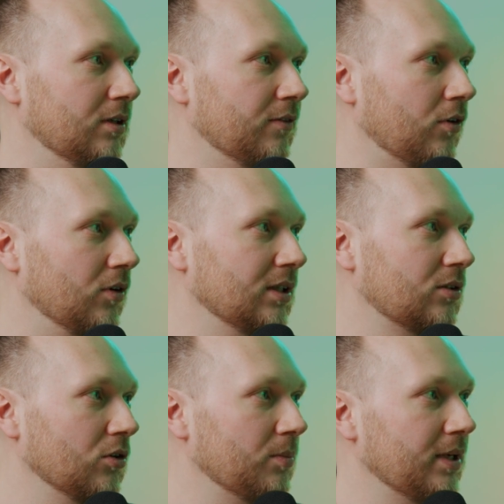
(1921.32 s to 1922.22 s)
for it
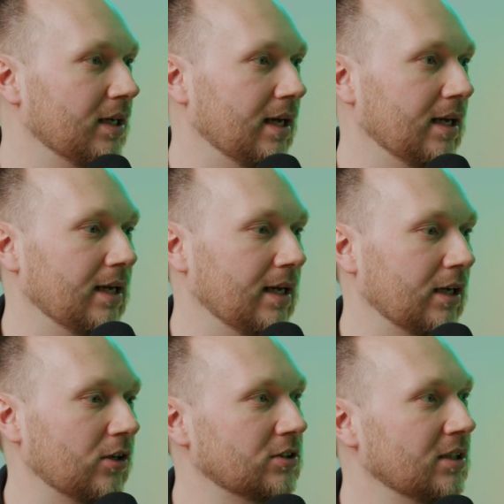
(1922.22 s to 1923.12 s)
could be
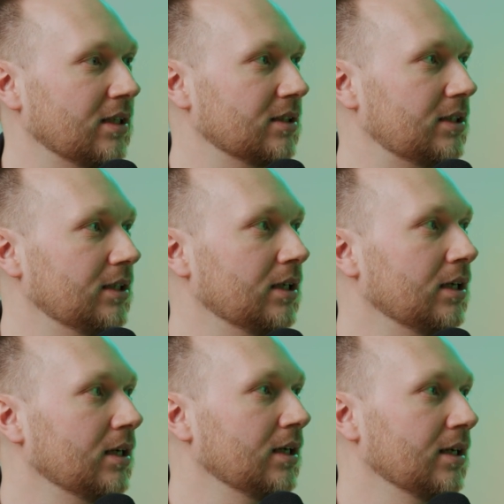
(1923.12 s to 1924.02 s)
a consultancy
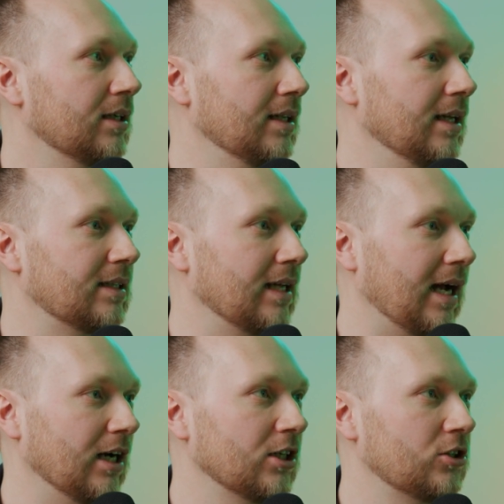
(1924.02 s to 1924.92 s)
that
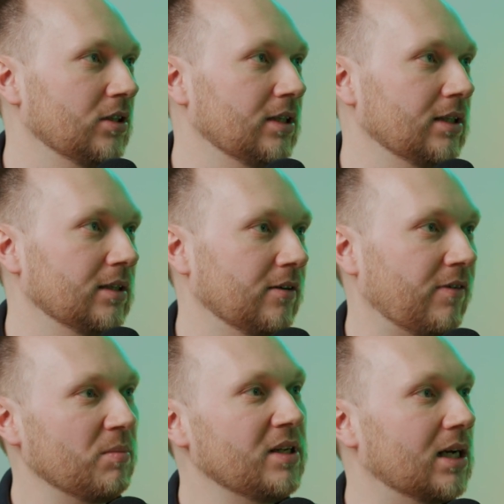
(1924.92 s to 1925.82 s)
are actually
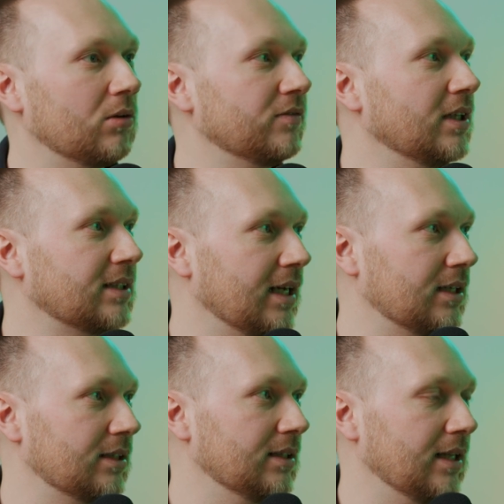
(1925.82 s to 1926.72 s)
familiar with the tech
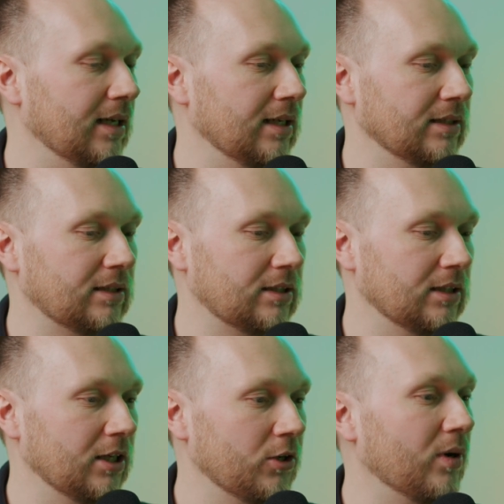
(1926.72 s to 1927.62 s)
that
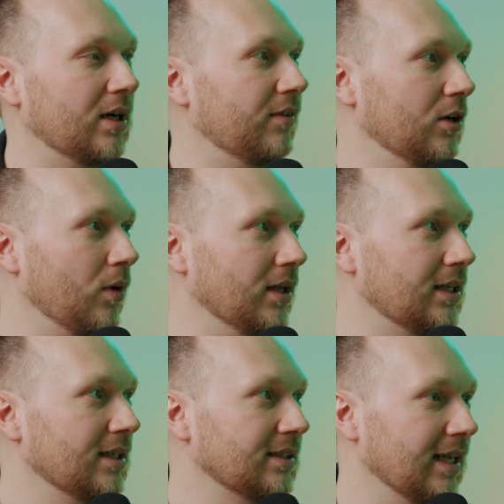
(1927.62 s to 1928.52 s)
you are
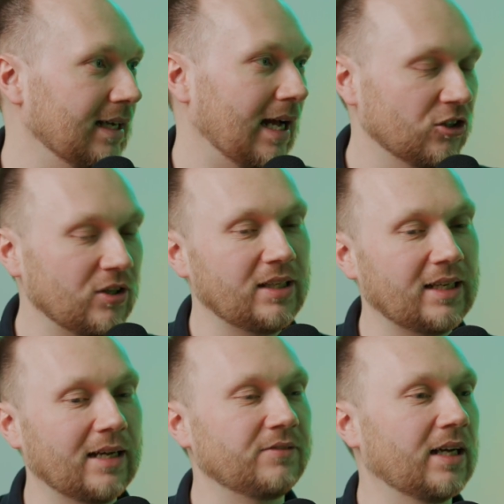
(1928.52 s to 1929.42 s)
evaluating. They already
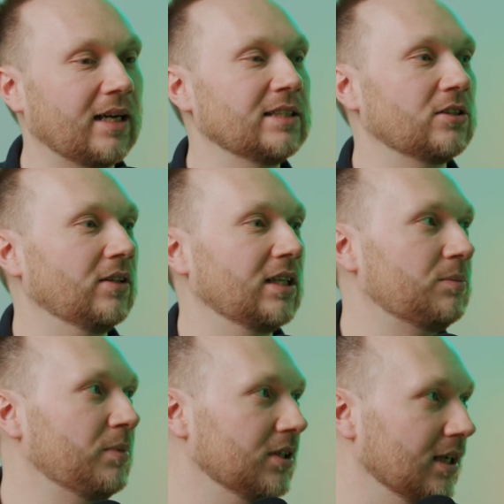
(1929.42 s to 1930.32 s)
have the hands-on
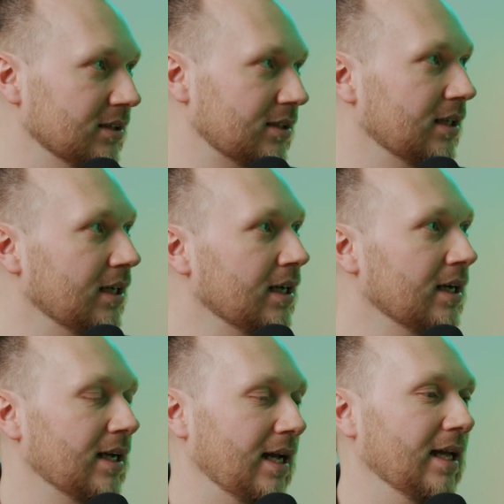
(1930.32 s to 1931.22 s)
experience,
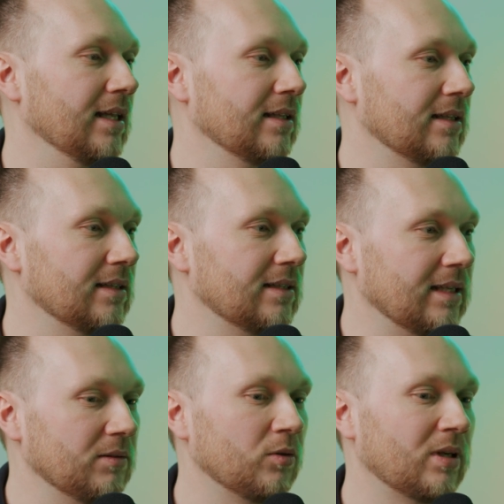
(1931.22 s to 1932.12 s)
and
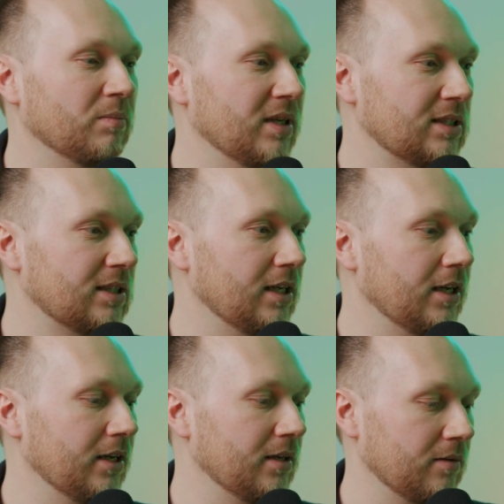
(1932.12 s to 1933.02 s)
you can
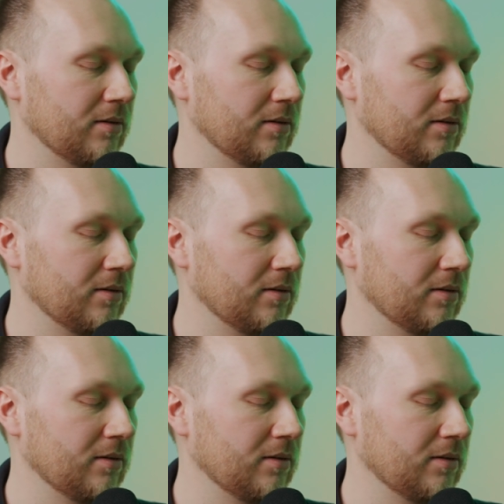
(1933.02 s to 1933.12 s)
basically